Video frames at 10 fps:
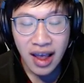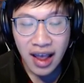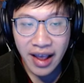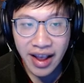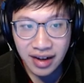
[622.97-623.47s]

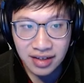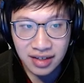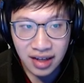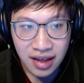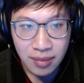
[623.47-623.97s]
and
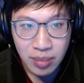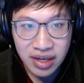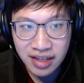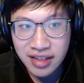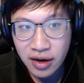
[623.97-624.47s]

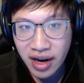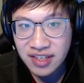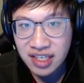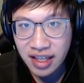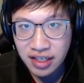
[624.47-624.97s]
because they don't have to
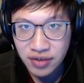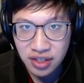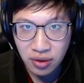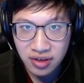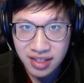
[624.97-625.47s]
collect
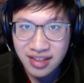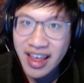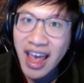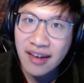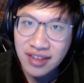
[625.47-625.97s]
resources, they
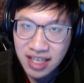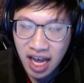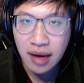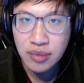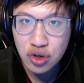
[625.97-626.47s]
have the
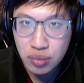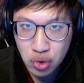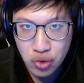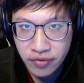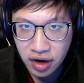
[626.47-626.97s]
time to
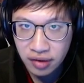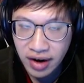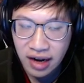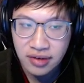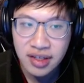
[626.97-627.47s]
move
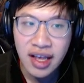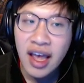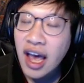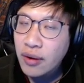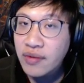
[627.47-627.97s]
around.
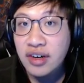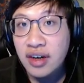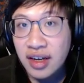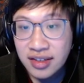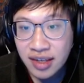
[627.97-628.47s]
However,
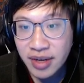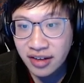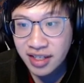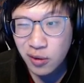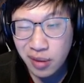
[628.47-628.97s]
something
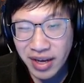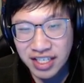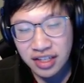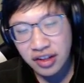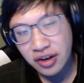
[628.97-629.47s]
else I want to
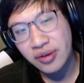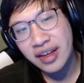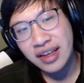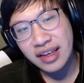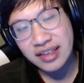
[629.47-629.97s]
mention though
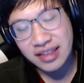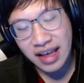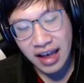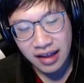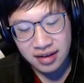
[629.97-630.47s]
is
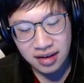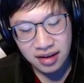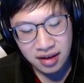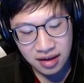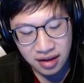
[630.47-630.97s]
that
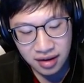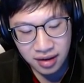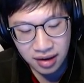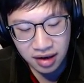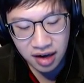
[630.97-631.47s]

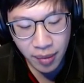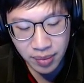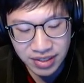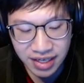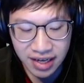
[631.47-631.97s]
a common
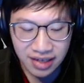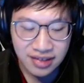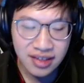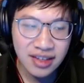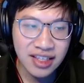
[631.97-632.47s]
mistake I
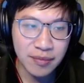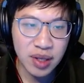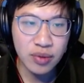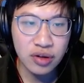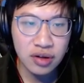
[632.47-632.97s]
see is that
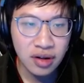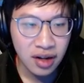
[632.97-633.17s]
people